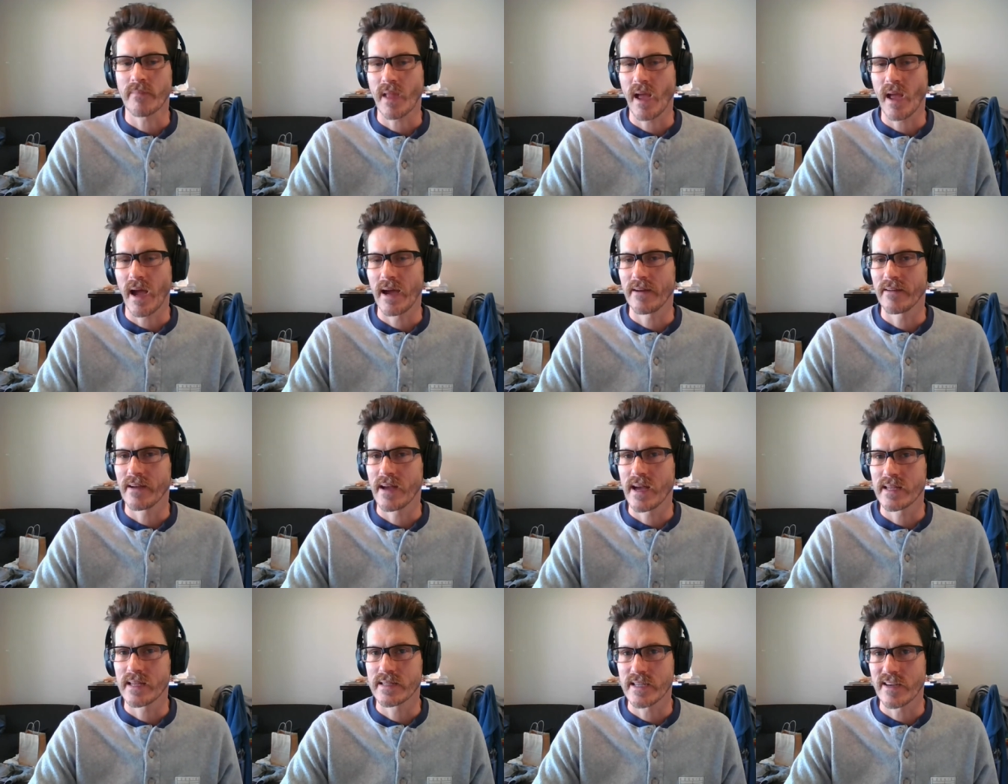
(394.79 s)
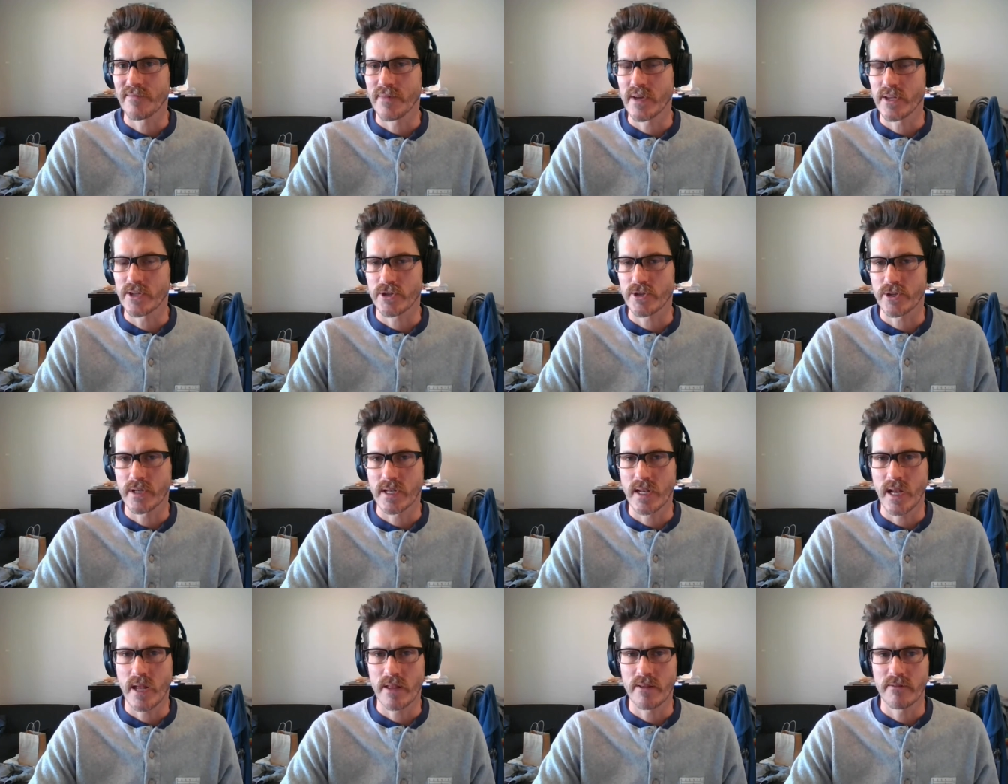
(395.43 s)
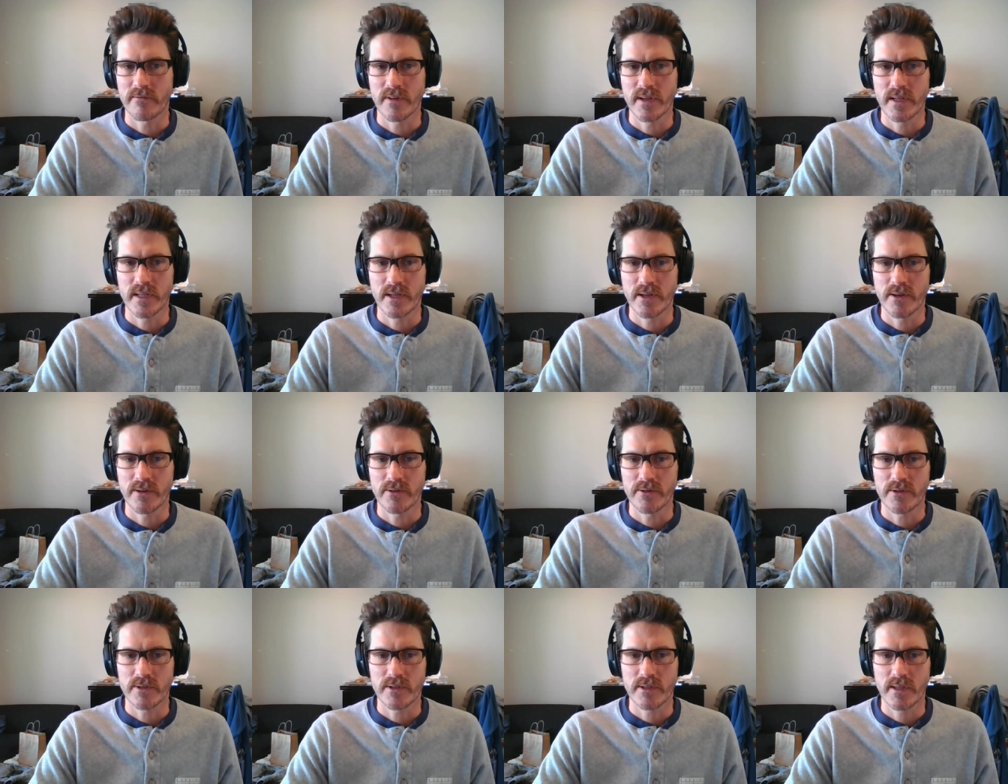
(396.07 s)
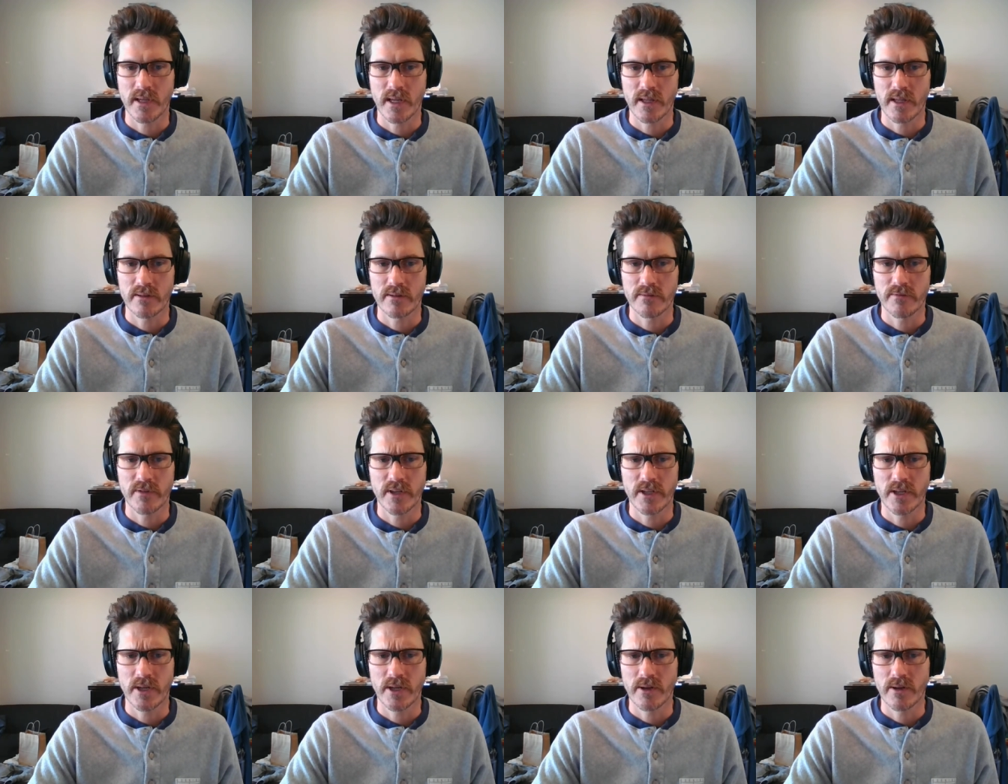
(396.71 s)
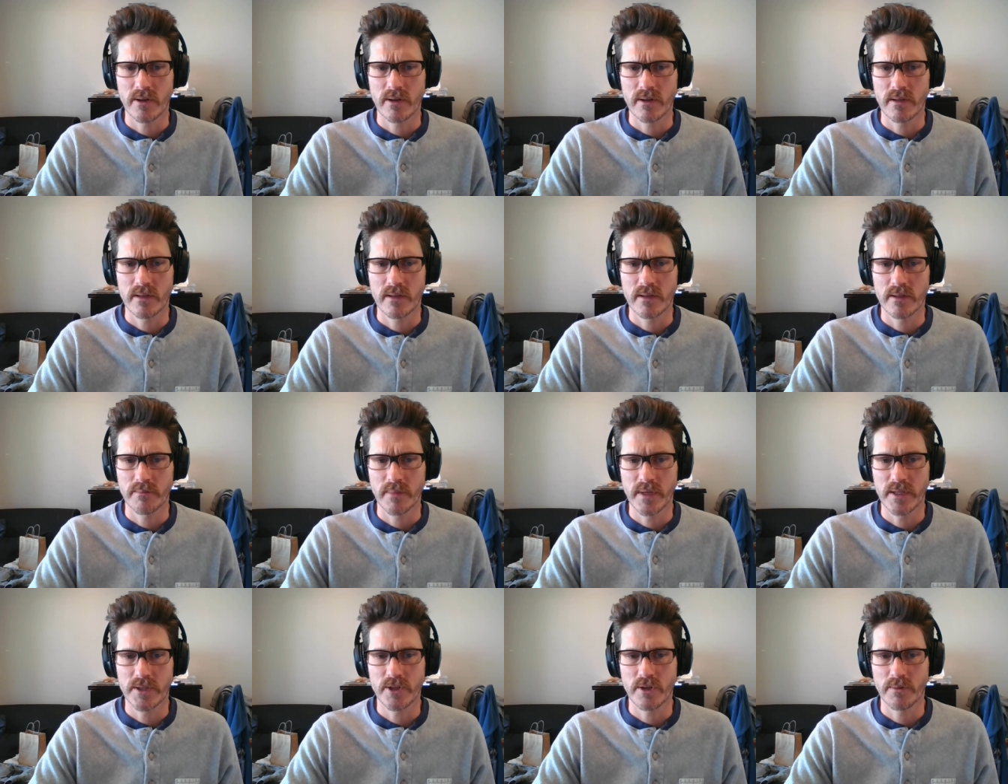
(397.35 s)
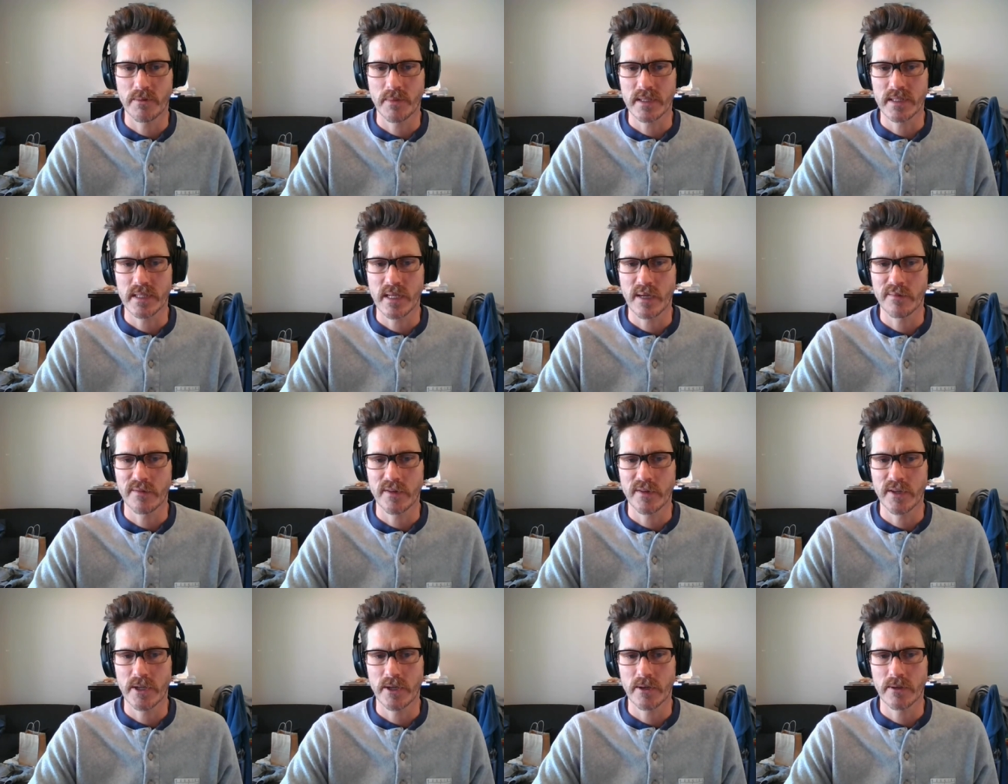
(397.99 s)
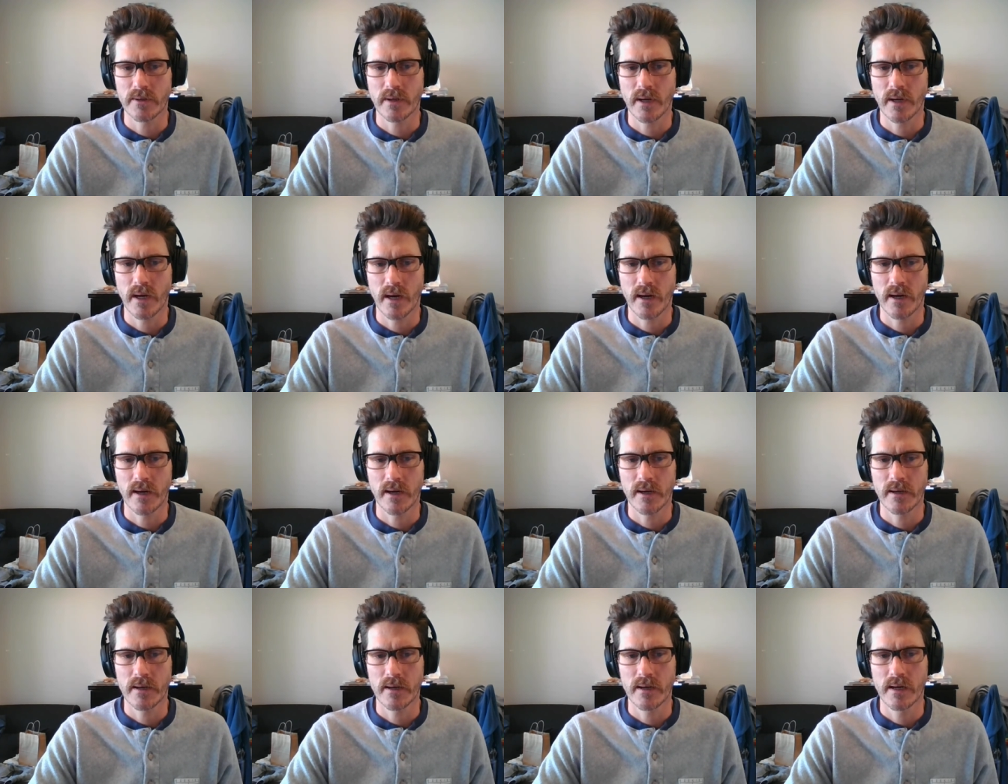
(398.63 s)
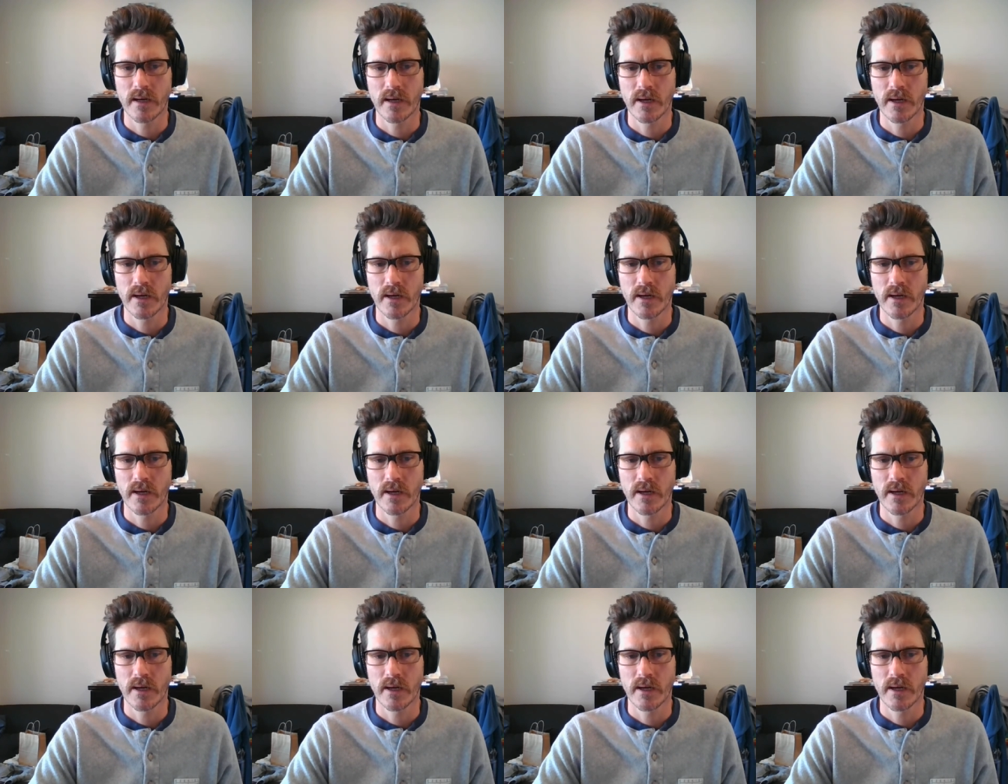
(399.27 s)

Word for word: I, as I mentioned in other videos, the other video, midterm exam video, uh,